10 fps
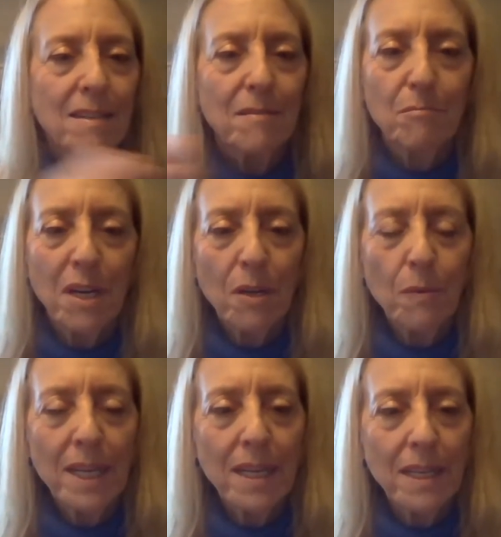
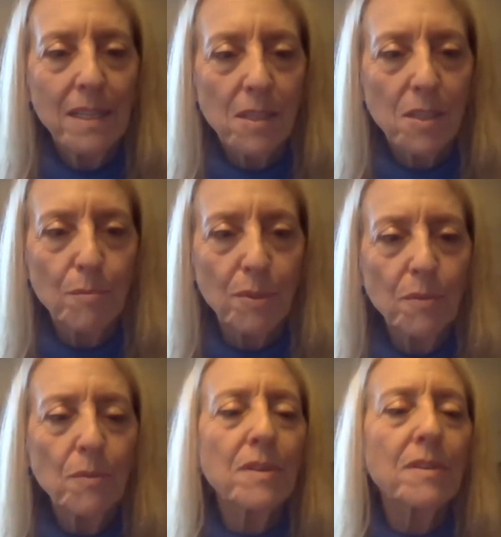borrowing in the global
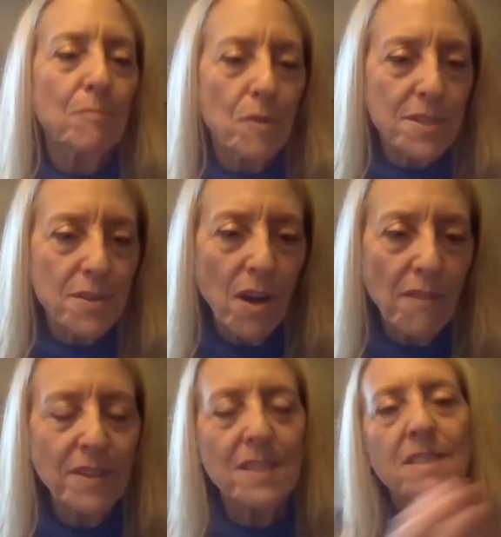north, most
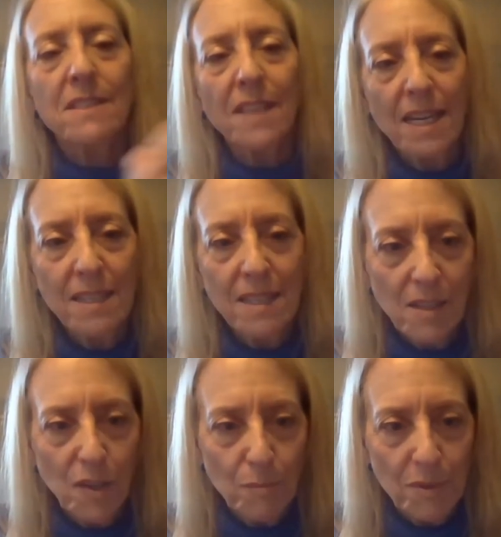often to lend in the
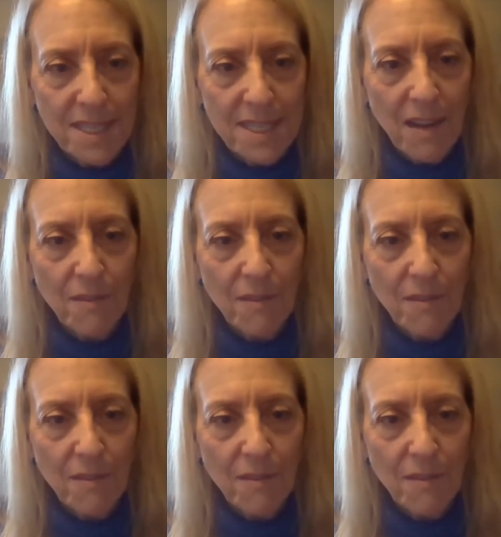global south.